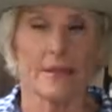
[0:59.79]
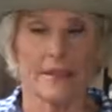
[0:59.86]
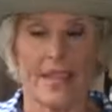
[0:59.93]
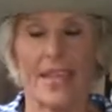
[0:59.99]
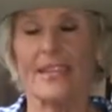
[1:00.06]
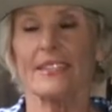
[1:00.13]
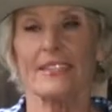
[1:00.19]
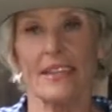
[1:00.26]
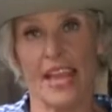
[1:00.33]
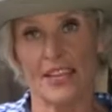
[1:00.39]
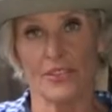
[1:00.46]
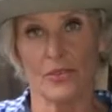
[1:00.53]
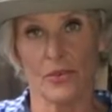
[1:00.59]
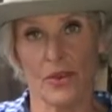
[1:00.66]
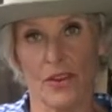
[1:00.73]
That is
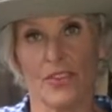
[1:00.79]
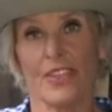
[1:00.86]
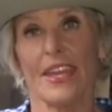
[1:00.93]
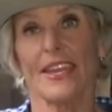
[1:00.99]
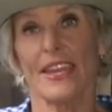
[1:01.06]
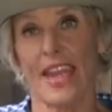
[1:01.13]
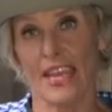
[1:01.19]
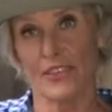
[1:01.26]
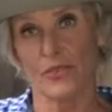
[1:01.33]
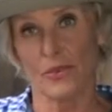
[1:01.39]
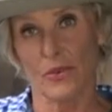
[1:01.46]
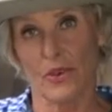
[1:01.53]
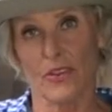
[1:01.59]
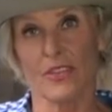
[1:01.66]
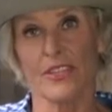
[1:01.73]
natural growth, and natural
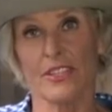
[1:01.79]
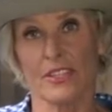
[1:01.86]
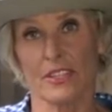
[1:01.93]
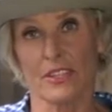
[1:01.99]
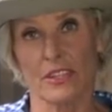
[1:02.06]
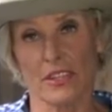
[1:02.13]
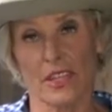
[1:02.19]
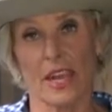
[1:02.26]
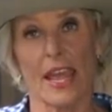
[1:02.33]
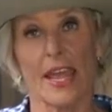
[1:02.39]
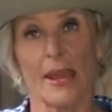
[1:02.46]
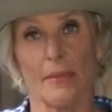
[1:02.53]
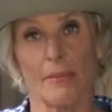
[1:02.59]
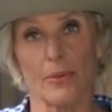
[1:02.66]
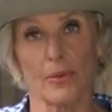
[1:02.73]
growth is good
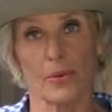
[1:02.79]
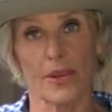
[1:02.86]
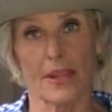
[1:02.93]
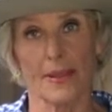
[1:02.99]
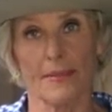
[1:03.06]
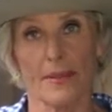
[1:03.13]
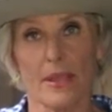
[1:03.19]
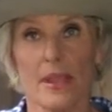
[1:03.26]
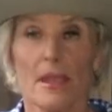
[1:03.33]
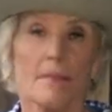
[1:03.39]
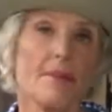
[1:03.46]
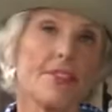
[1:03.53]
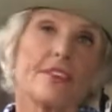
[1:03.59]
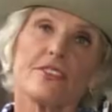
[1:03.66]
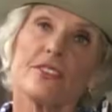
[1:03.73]
and important.
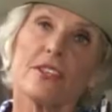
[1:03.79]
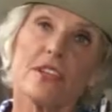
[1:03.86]
But there's